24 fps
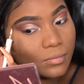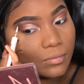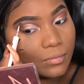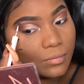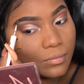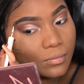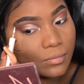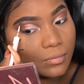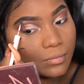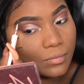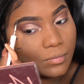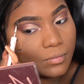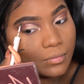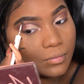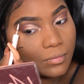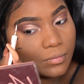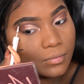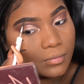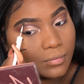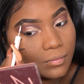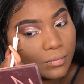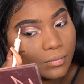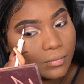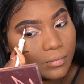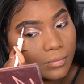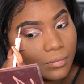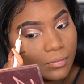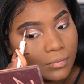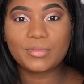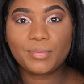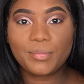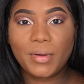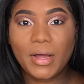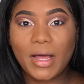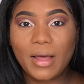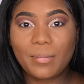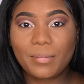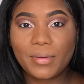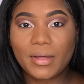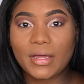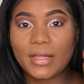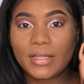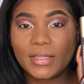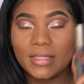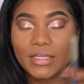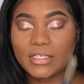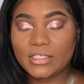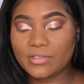All right, next I'm gonna pop
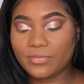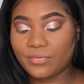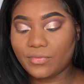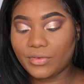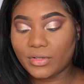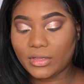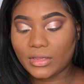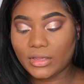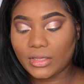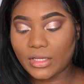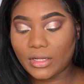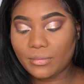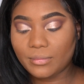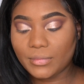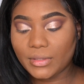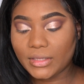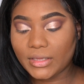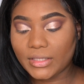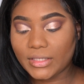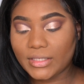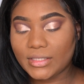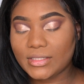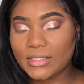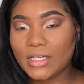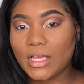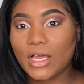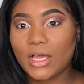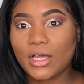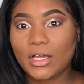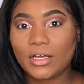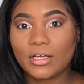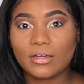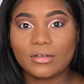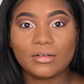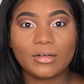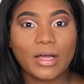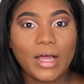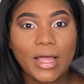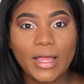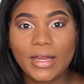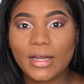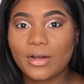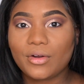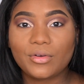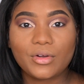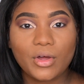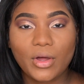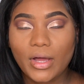on this voluminous. I
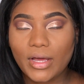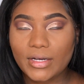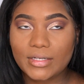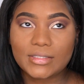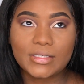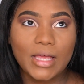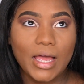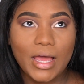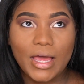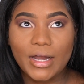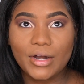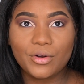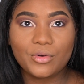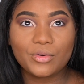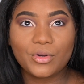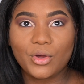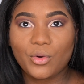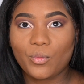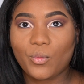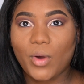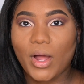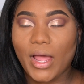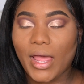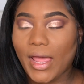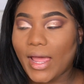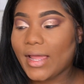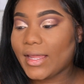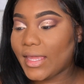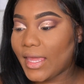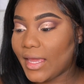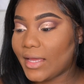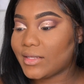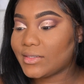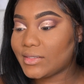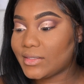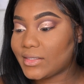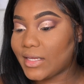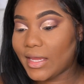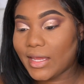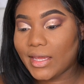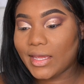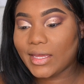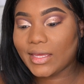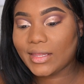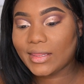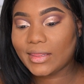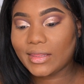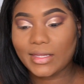don't know how to, I don't know why I can't
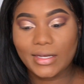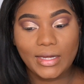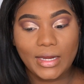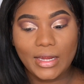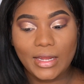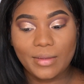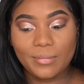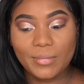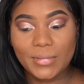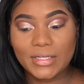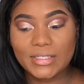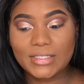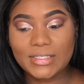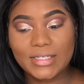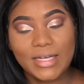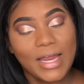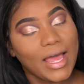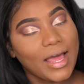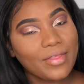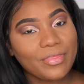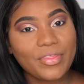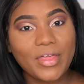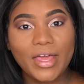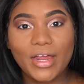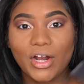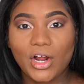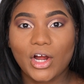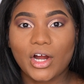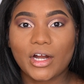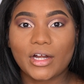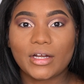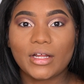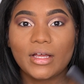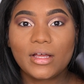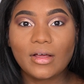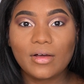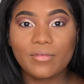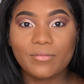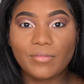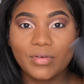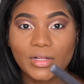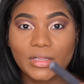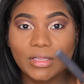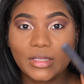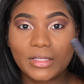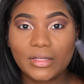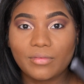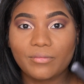say the name. It's not that hard.
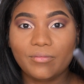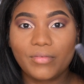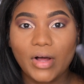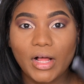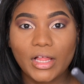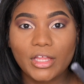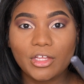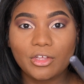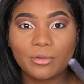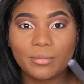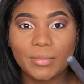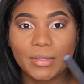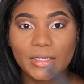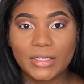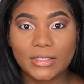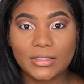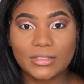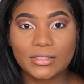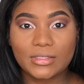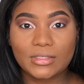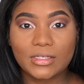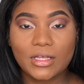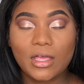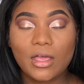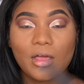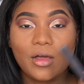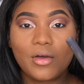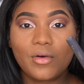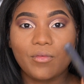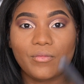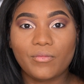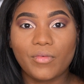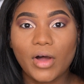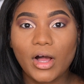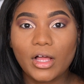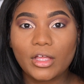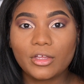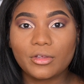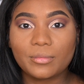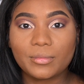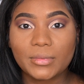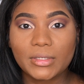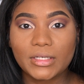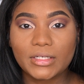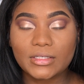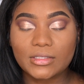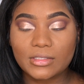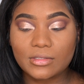Vol voluminous,
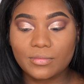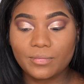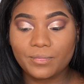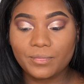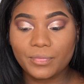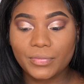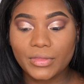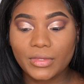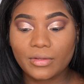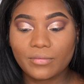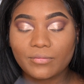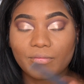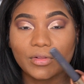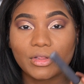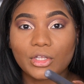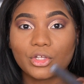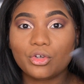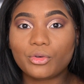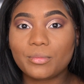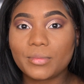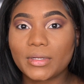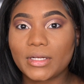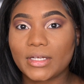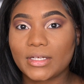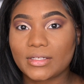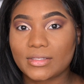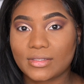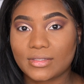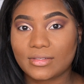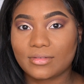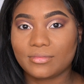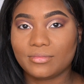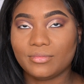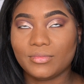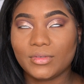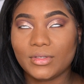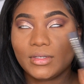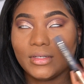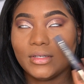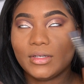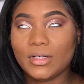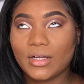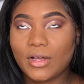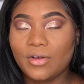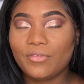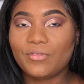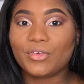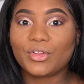voluminous, voluminous,
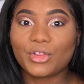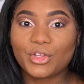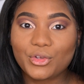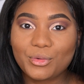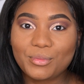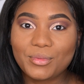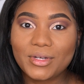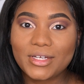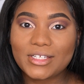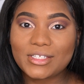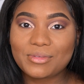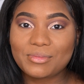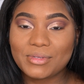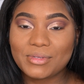voluminous